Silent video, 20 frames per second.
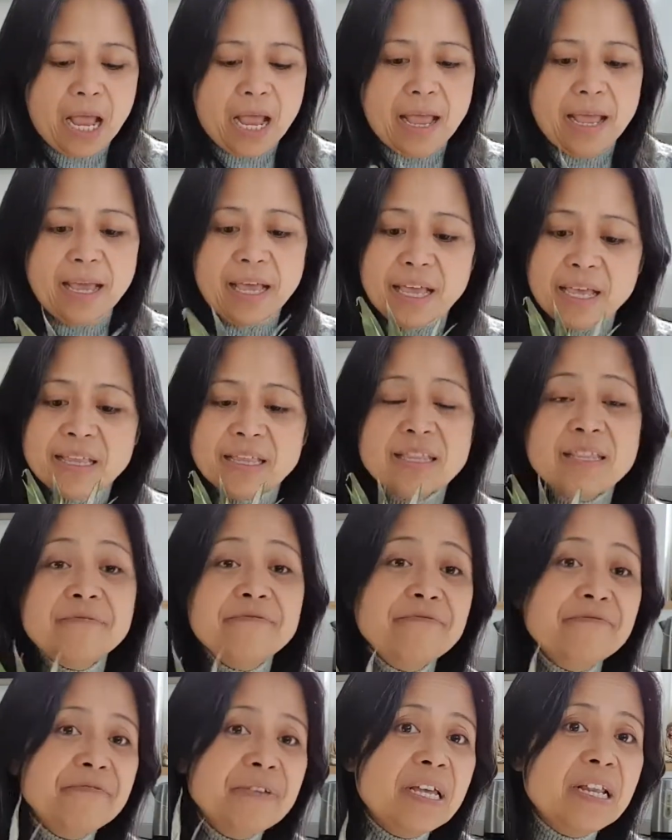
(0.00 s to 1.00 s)
In the
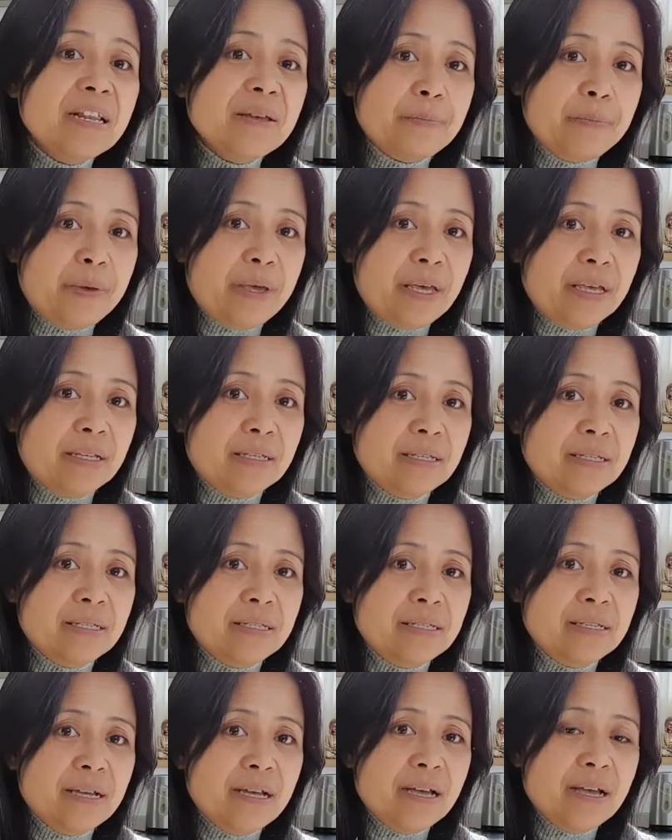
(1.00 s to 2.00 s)

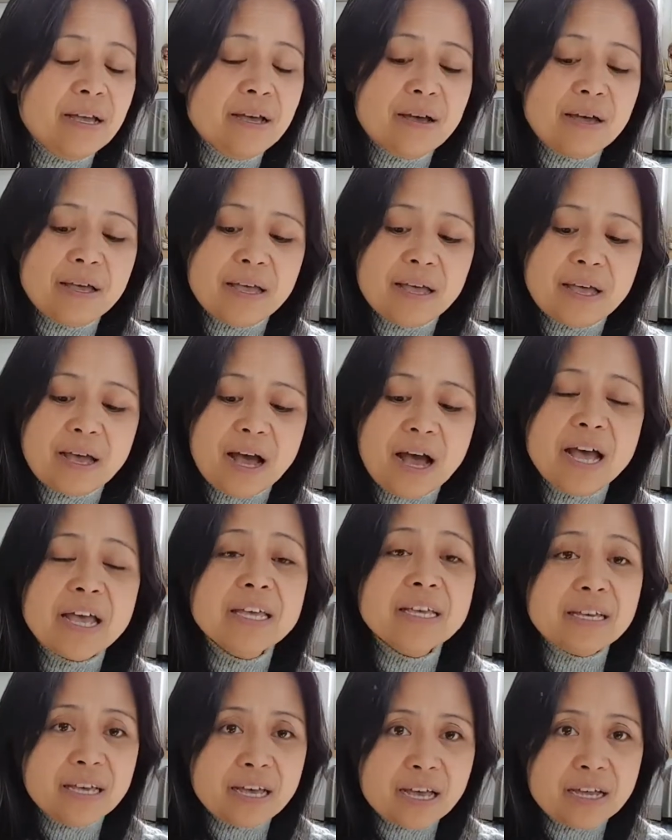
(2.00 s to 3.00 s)
Philippines,
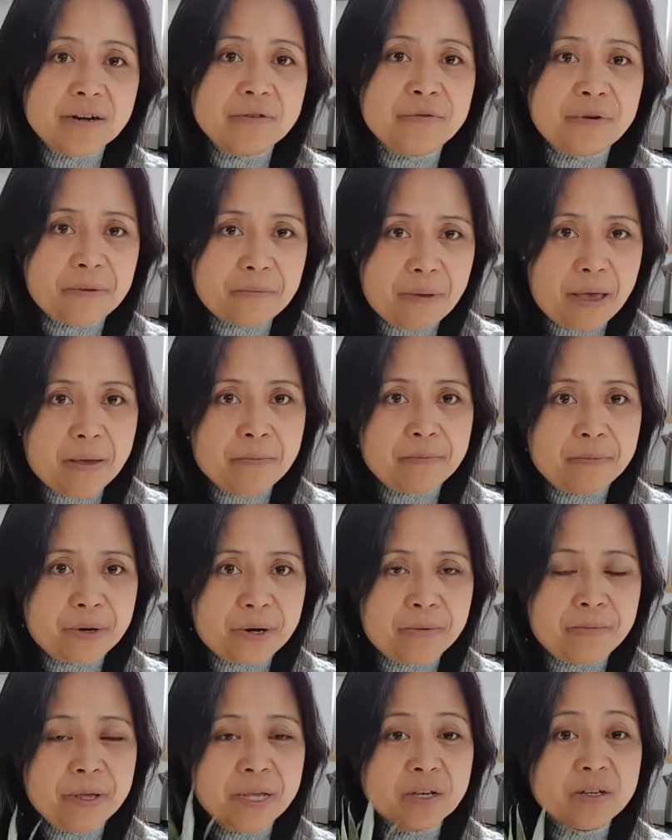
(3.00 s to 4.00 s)
I can
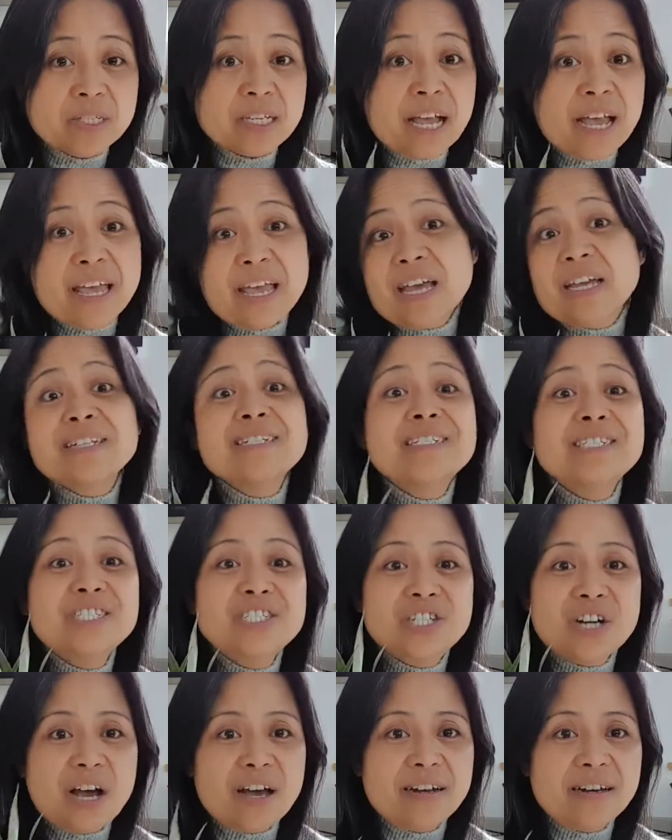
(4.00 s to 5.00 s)
remember, because I had
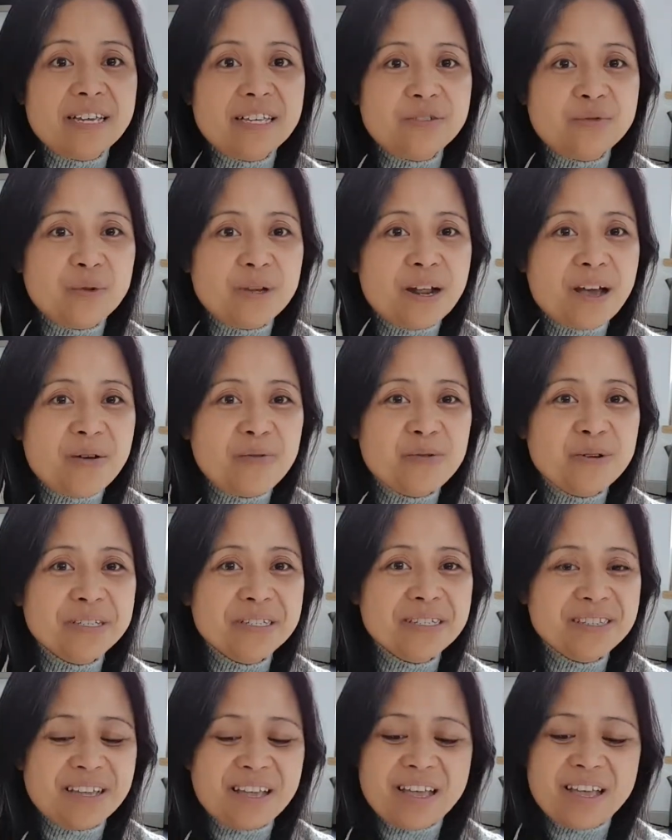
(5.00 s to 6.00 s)
done it when I
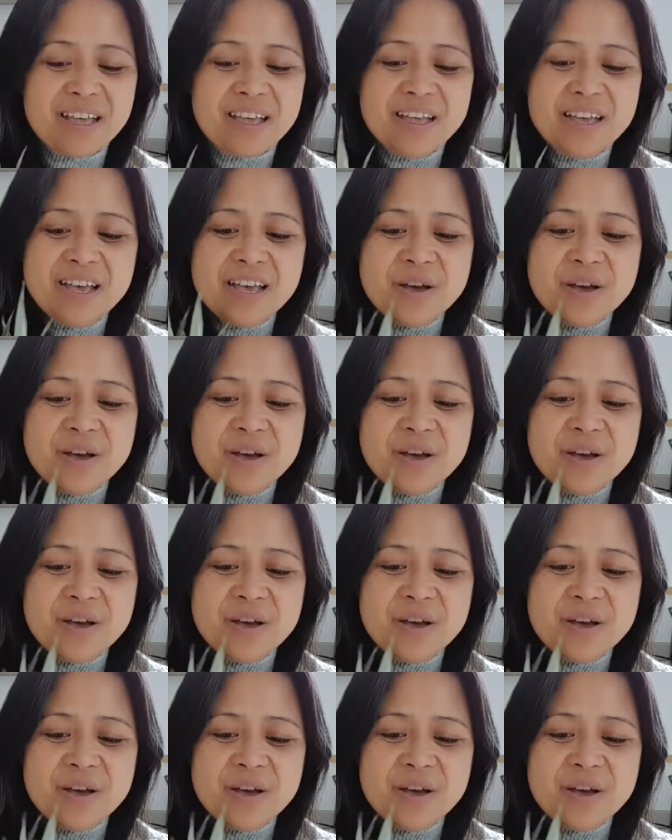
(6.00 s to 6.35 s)
was there.